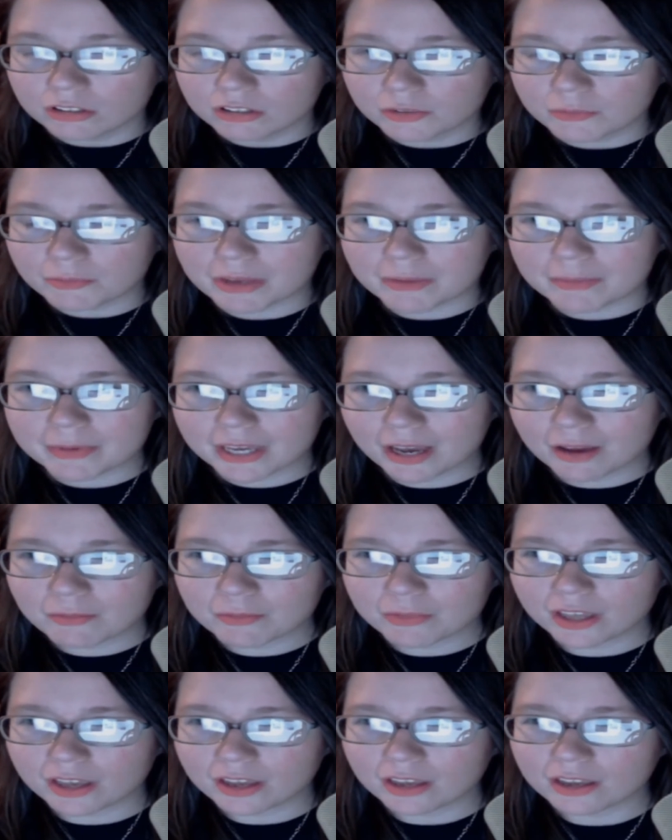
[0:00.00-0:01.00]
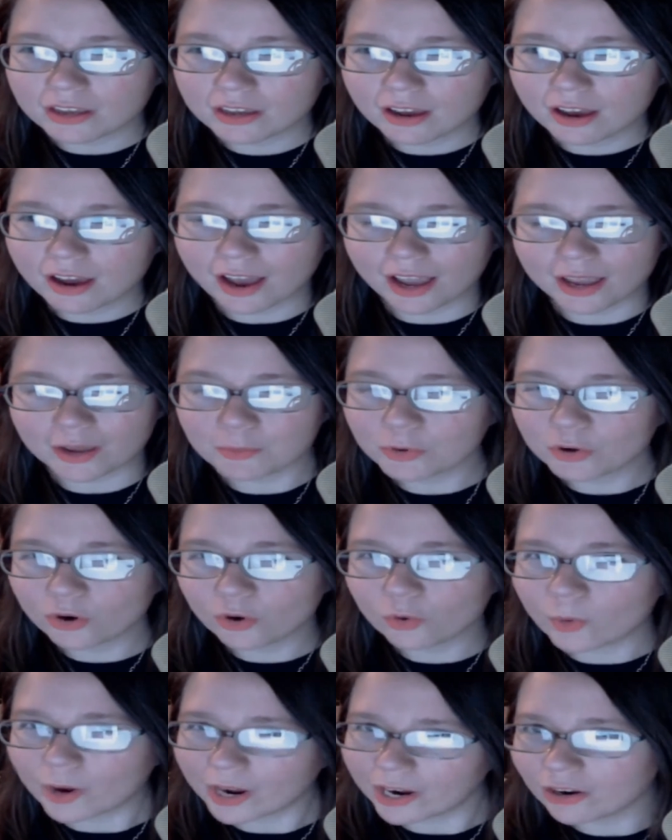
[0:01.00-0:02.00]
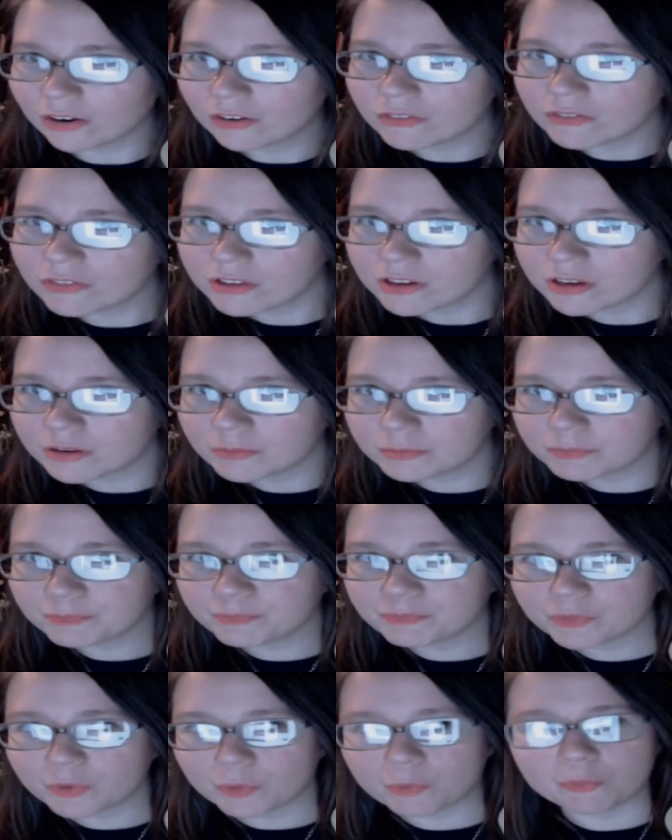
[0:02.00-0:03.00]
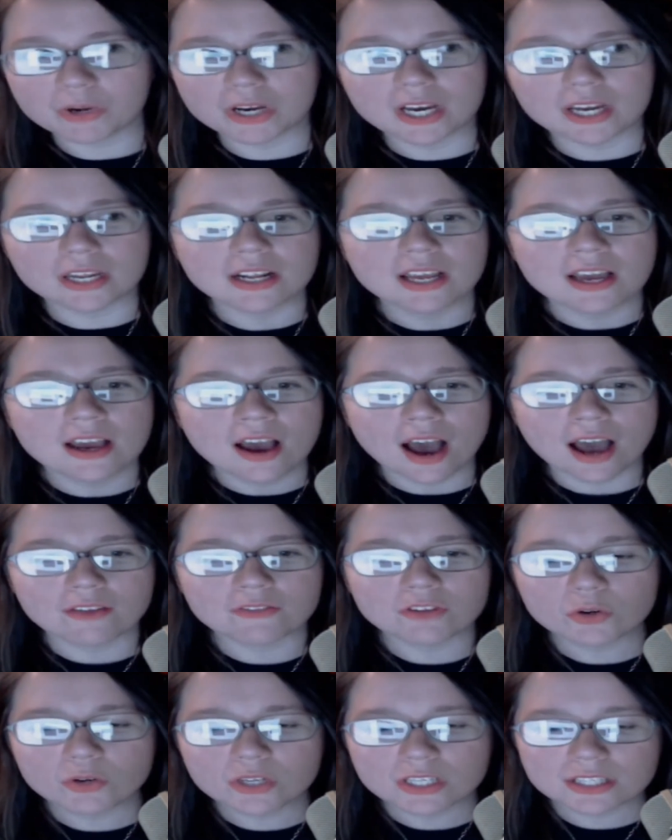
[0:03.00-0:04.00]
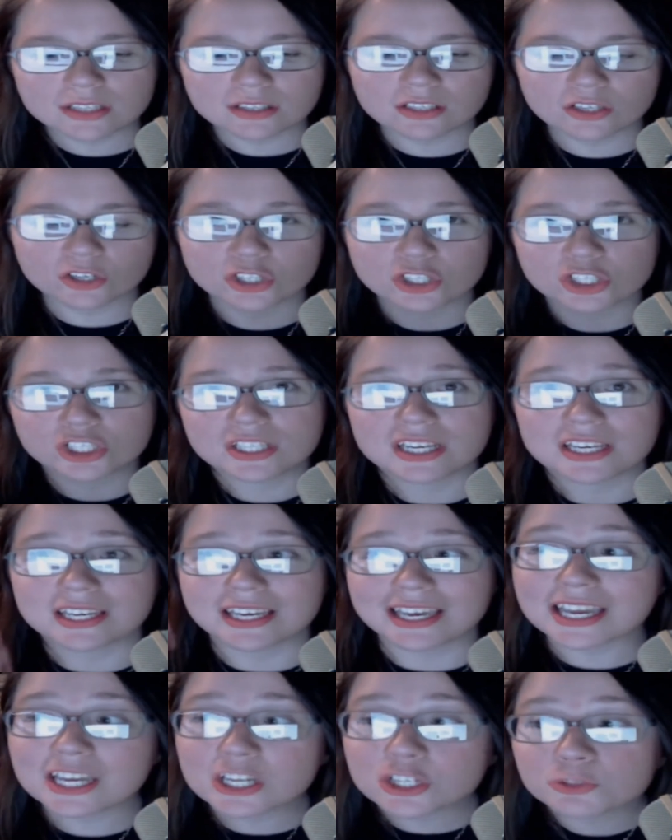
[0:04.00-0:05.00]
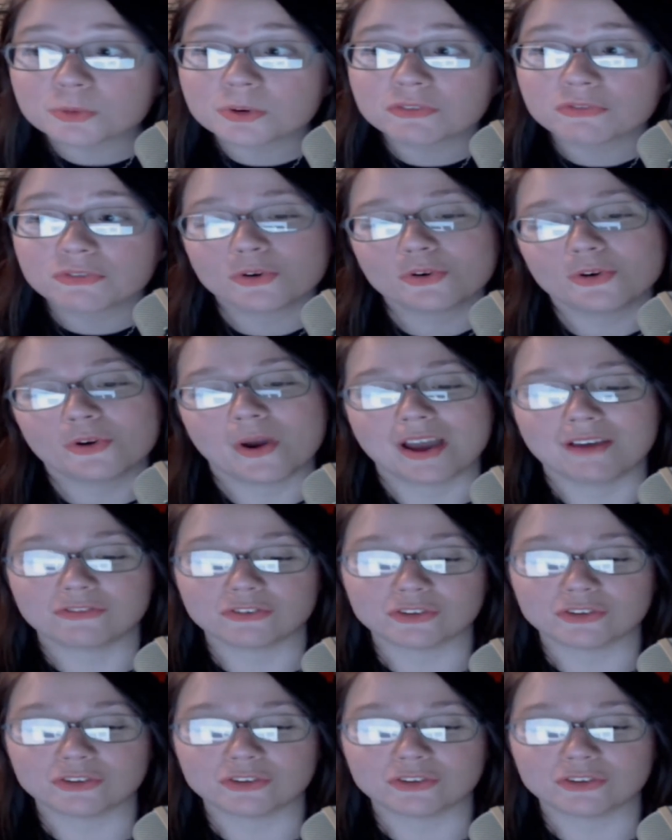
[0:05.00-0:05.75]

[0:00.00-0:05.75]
Maybe I'm like hyper aware of them, but I've noticed that there are just engagement photo after